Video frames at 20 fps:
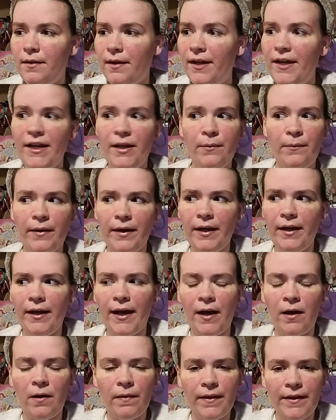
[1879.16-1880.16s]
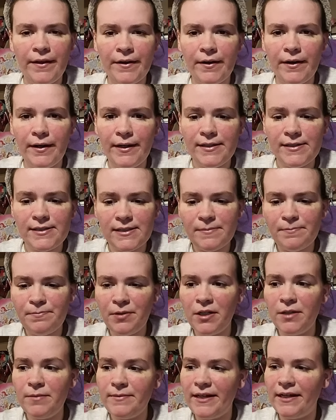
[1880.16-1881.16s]
anyway out on the internet,
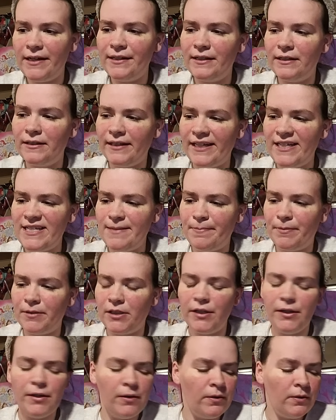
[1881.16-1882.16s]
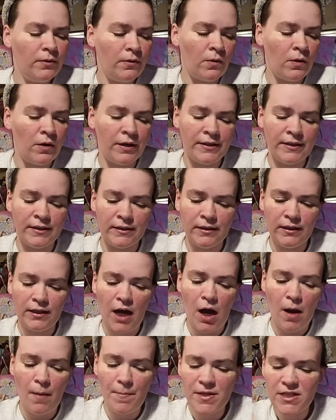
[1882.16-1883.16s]
put them down in the link below or in the
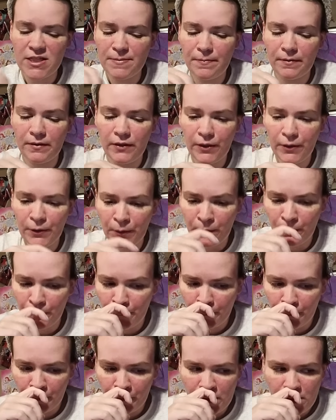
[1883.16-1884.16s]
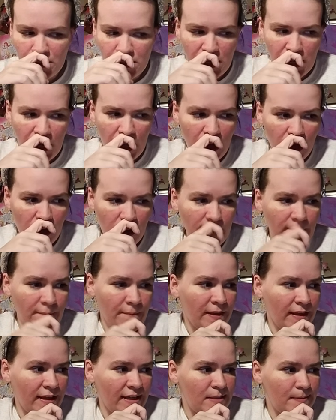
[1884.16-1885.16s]
comments below. Um,
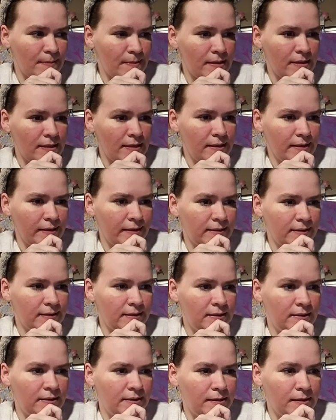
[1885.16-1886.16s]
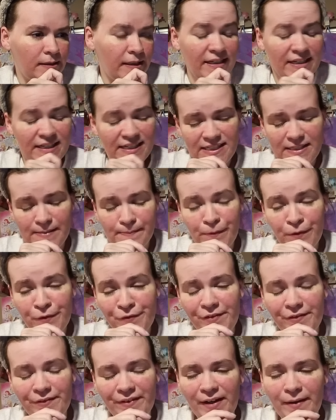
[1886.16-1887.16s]
but that's about it. Any
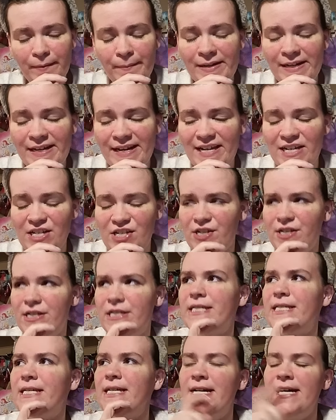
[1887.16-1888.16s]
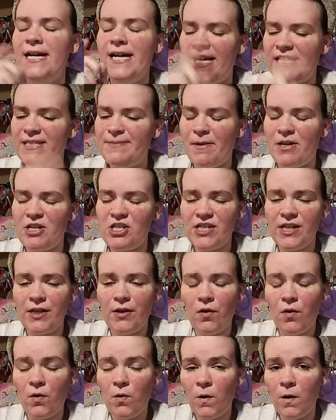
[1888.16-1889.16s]
movie recommendations, especially
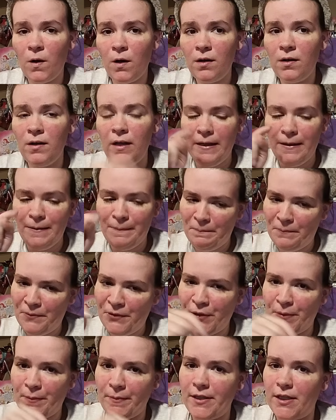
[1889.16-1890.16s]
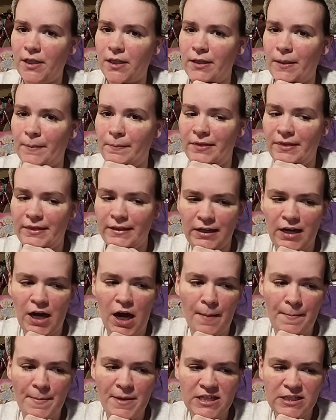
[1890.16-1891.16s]
horror, put them in the, the
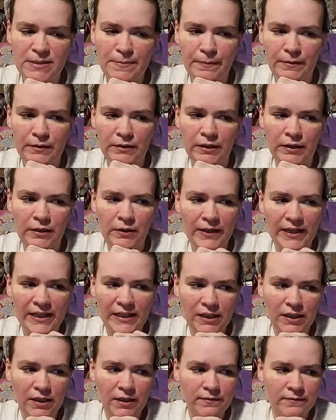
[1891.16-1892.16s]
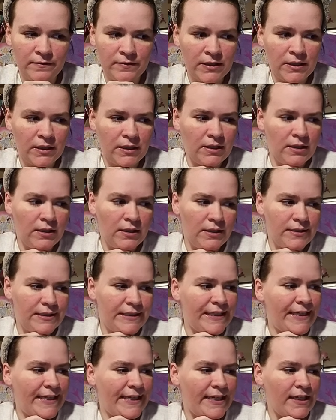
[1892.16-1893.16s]
comments below. I love
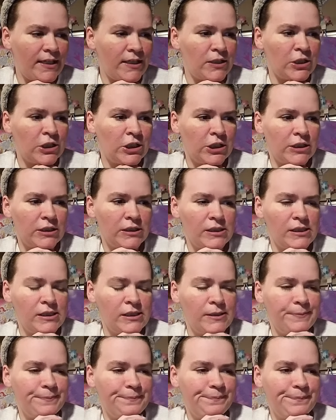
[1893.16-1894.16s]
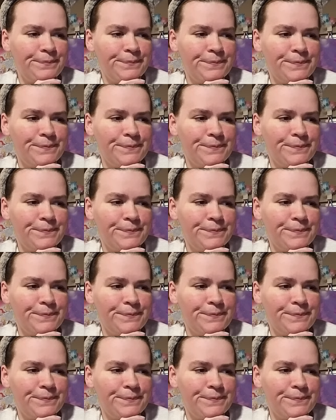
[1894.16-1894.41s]
to hear um,